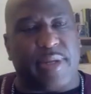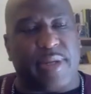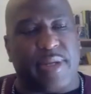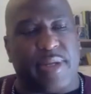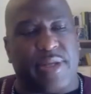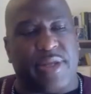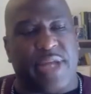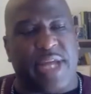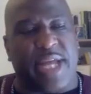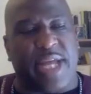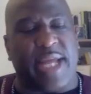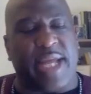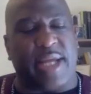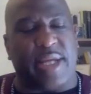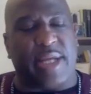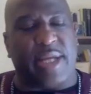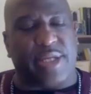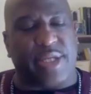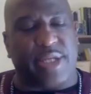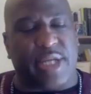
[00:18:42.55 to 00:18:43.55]

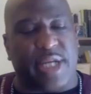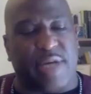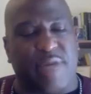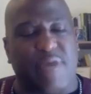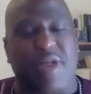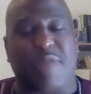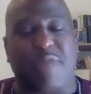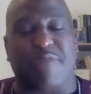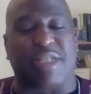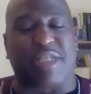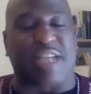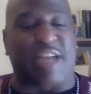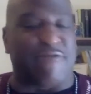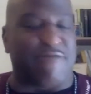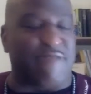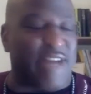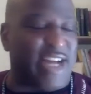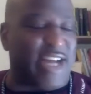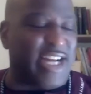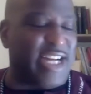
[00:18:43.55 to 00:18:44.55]
things, one of the books I've
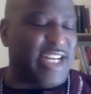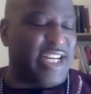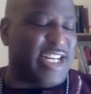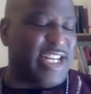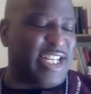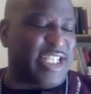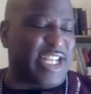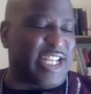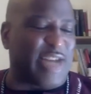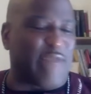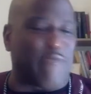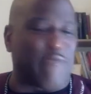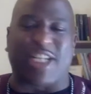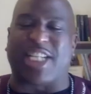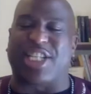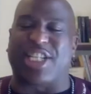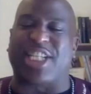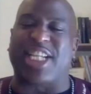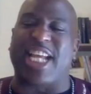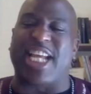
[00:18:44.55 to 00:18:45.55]
read is like What
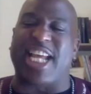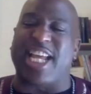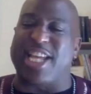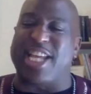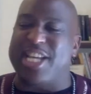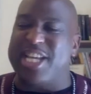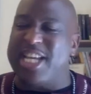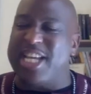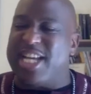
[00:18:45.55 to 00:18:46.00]
to Say